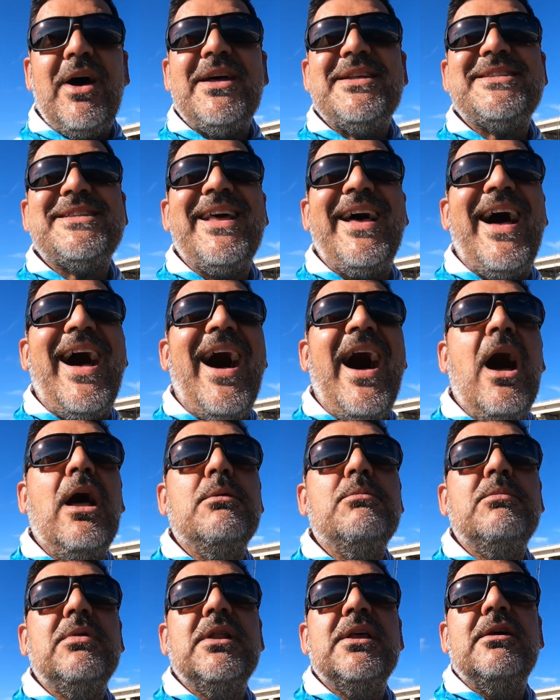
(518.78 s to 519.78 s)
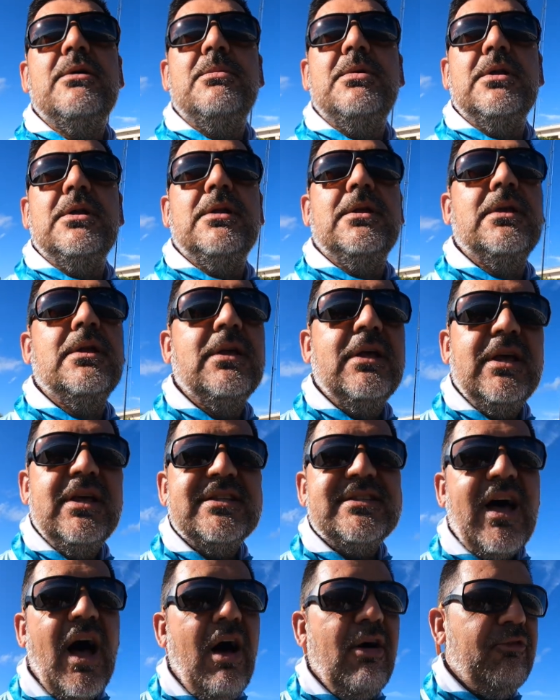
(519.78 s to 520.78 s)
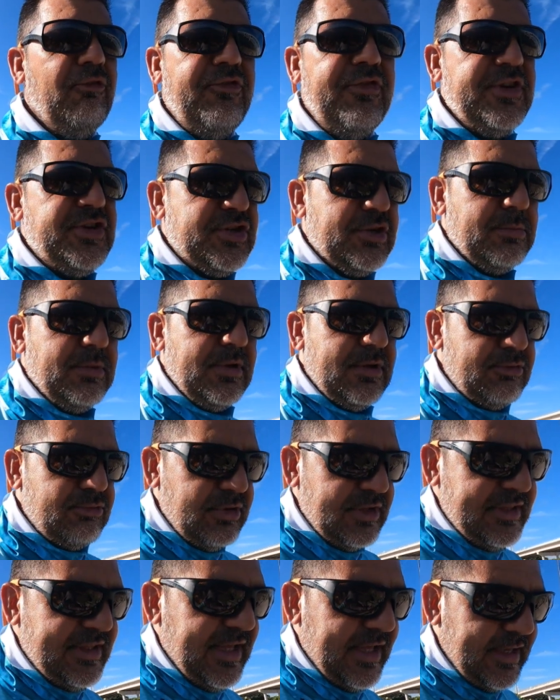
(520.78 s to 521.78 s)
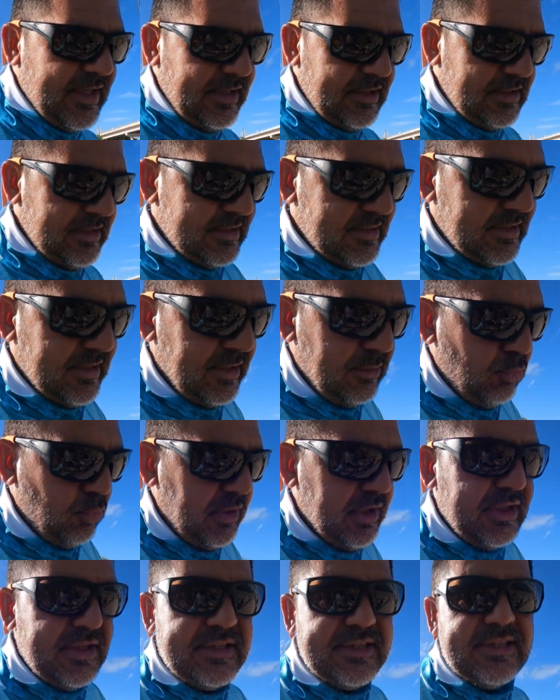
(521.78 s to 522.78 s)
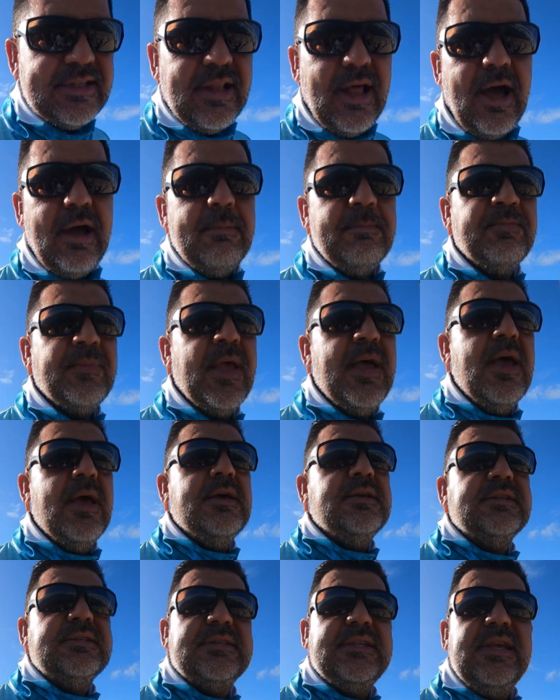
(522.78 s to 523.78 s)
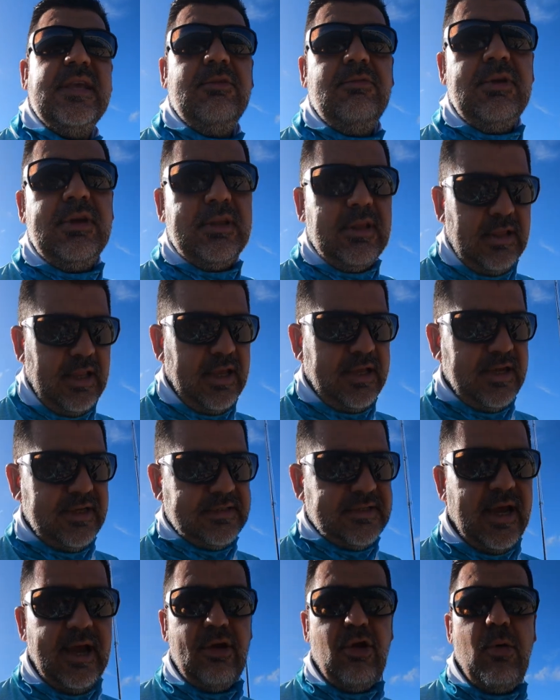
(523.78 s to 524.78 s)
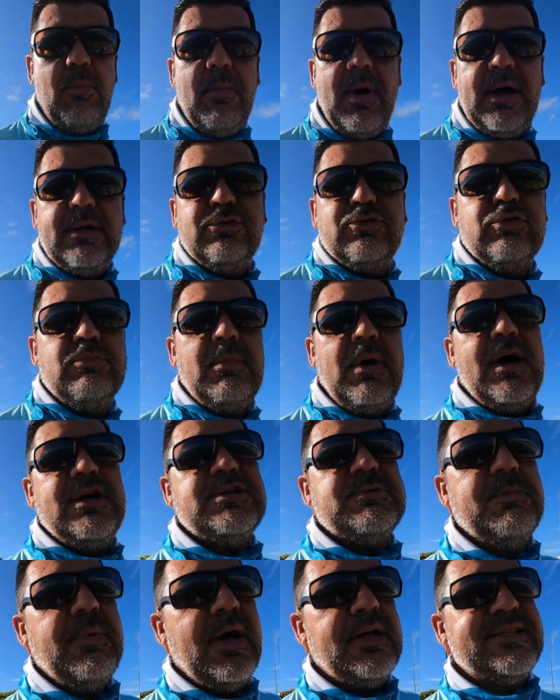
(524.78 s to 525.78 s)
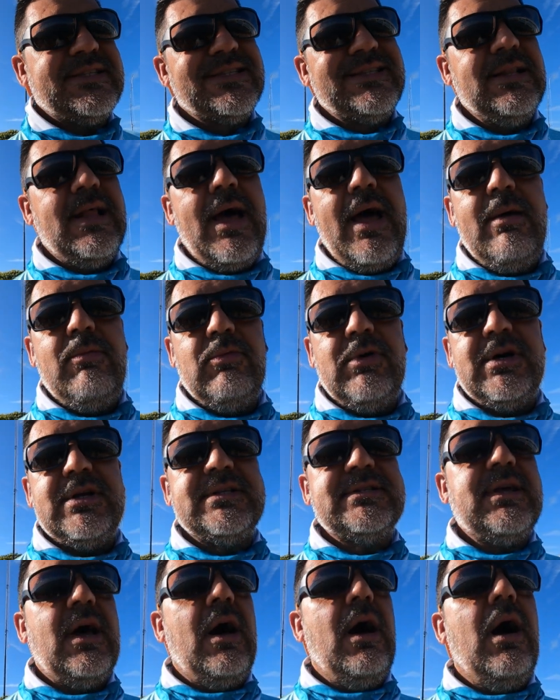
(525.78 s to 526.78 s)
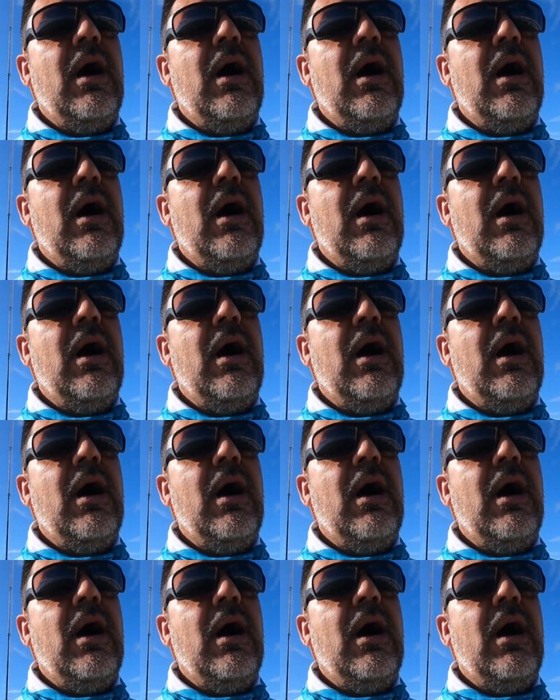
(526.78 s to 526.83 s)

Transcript: was unbelievable. It's unfishable, ridiculous, seaweed and slime. Seaweed, like I said, I don't mind too much, but slime was